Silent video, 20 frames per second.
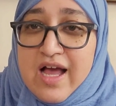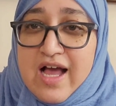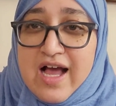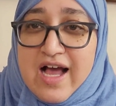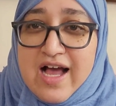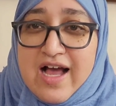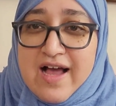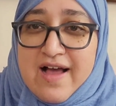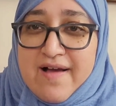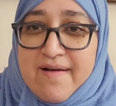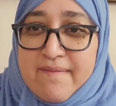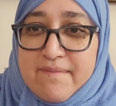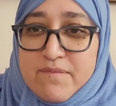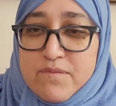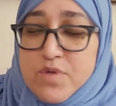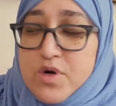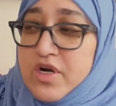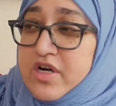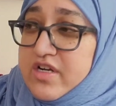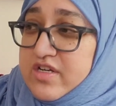Uh,
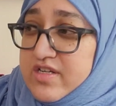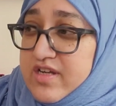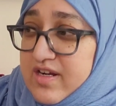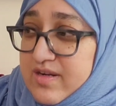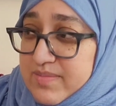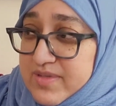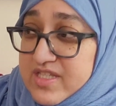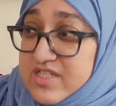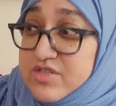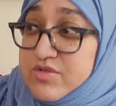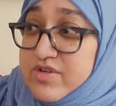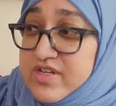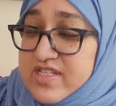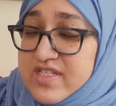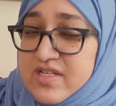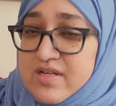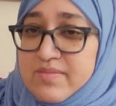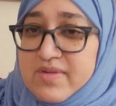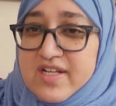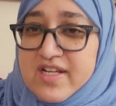we're going to talk about the
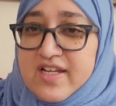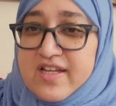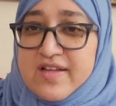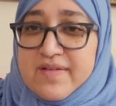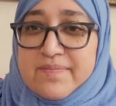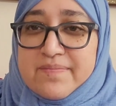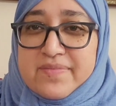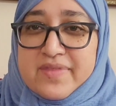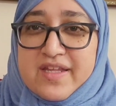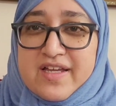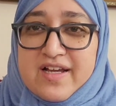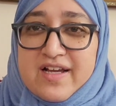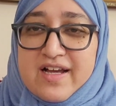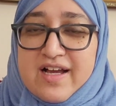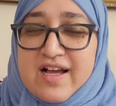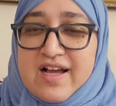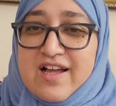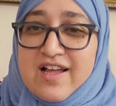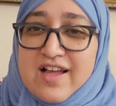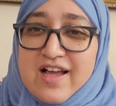squares in a minute. Mm
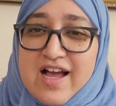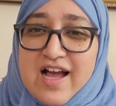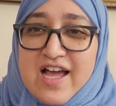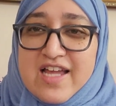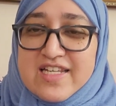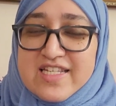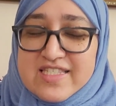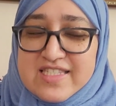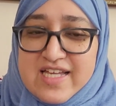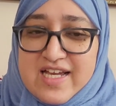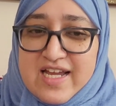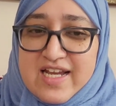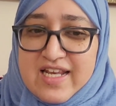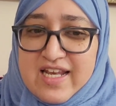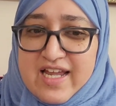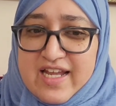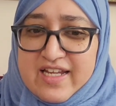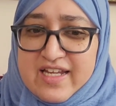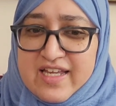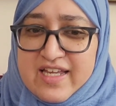-hmm. I designed
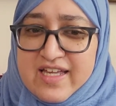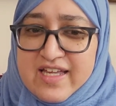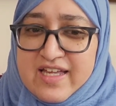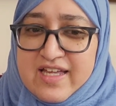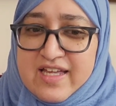like